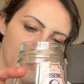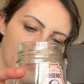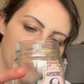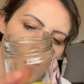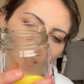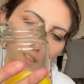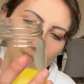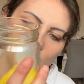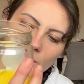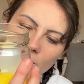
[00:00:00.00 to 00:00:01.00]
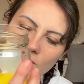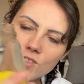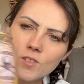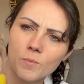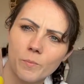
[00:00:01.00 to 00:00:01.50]
yeah, I don't know. Maybe
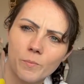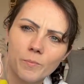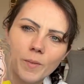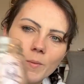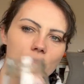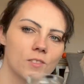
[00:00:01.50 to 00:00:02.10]
I